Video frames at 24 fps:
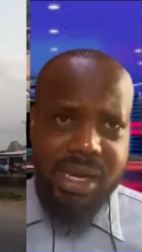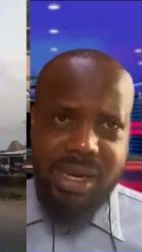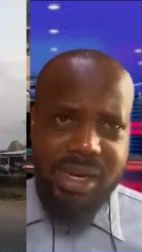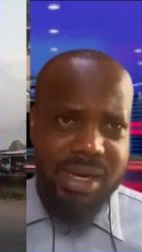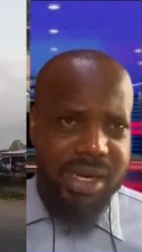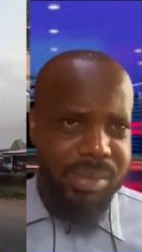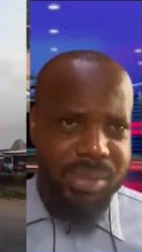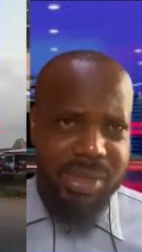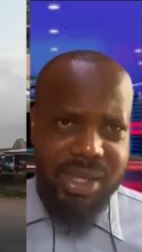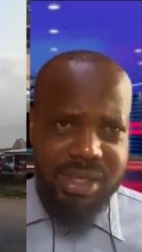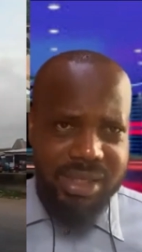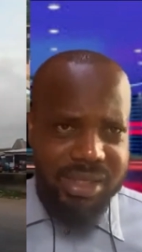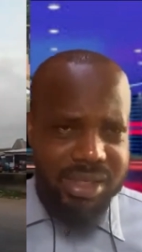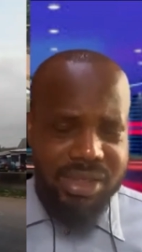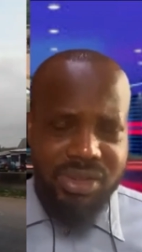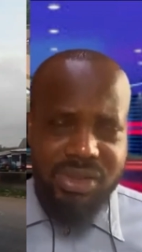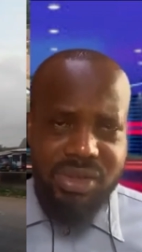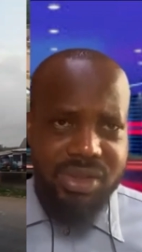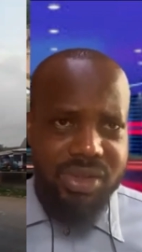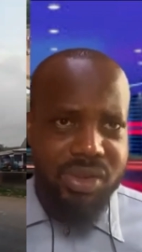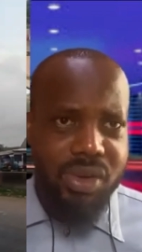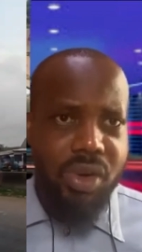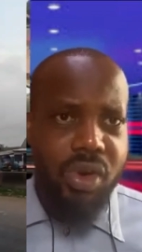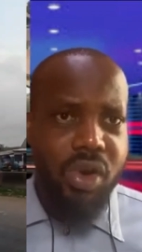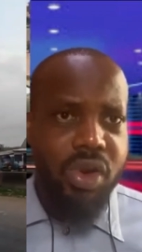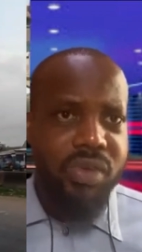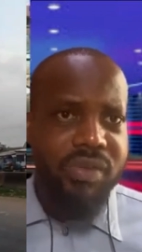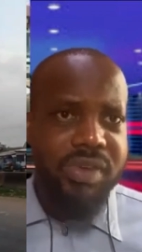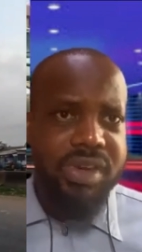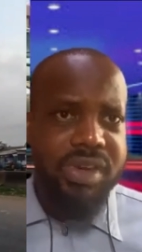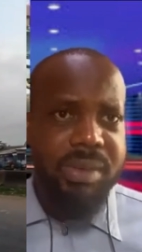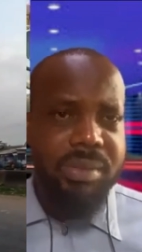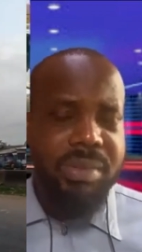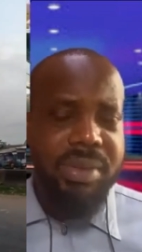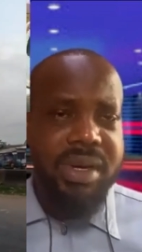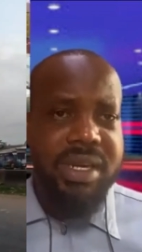I mean, they're just all
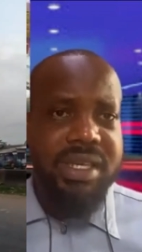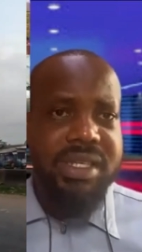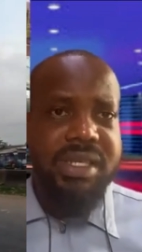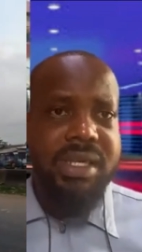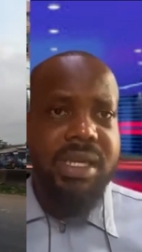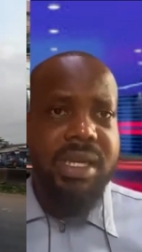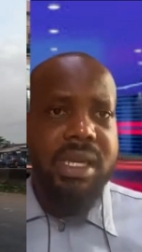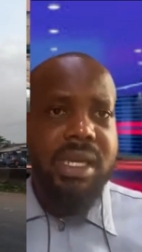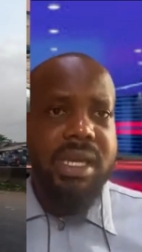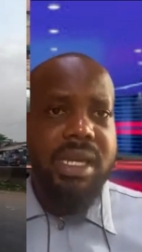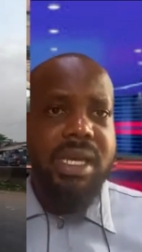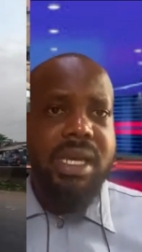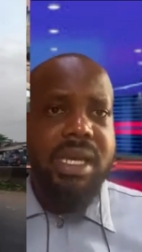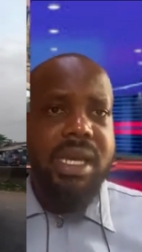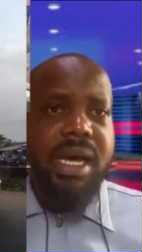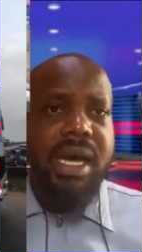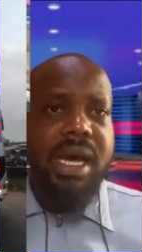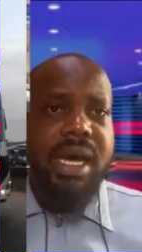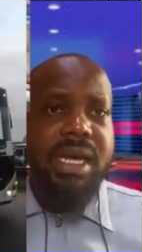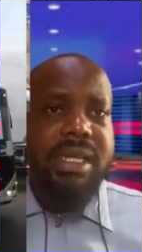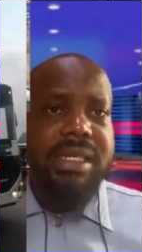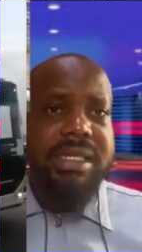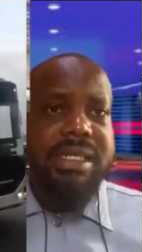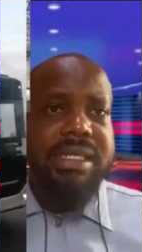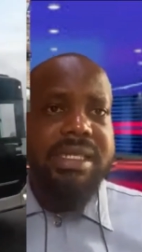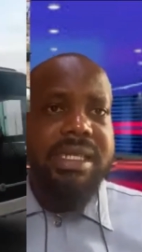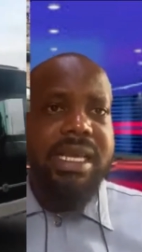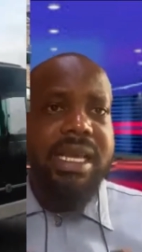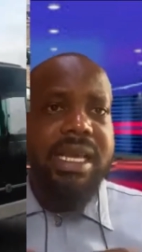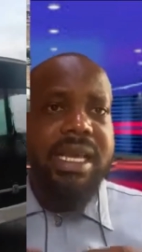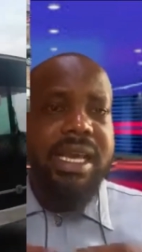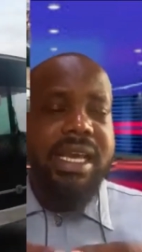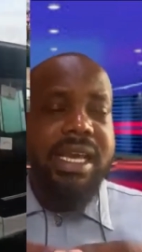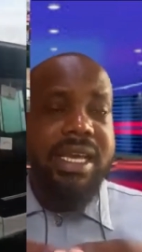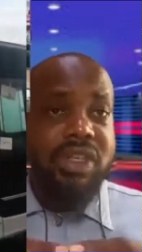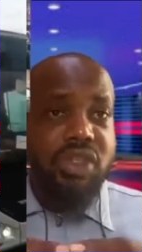over the place, and
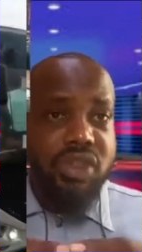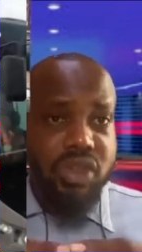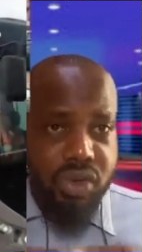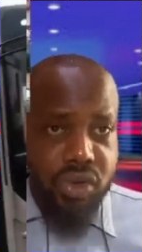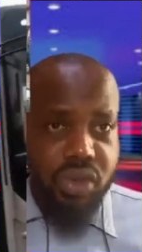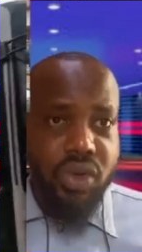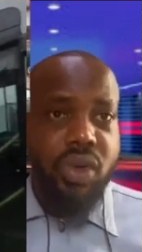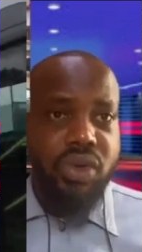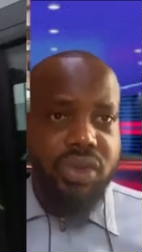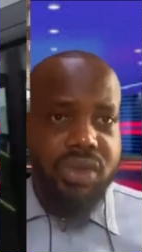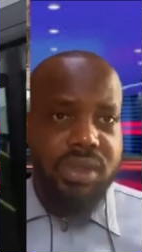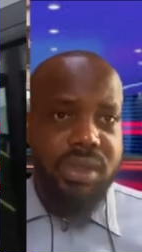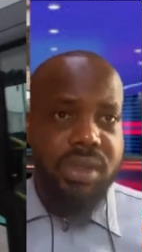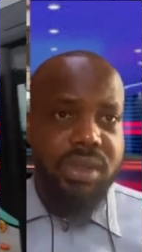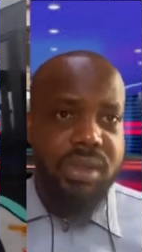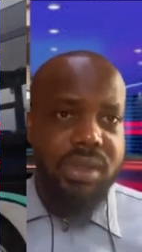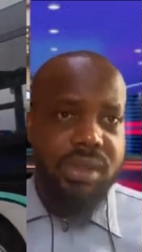they extort